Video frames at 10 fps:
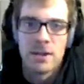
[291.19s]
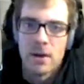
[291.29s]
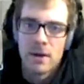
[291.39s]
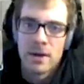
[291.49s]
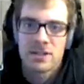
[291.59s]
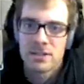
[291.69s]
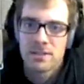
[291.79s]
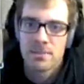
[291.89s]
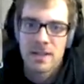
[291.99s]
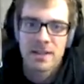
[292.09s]
know,
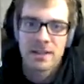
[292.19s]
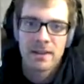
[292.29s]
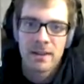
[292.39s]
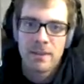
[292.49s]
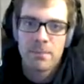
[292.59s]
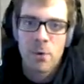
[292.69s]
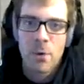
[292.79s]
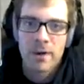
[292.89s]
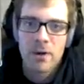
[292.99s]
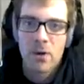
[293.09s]
just basically
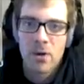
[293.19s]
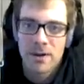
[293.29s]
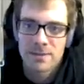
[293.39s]
point whore as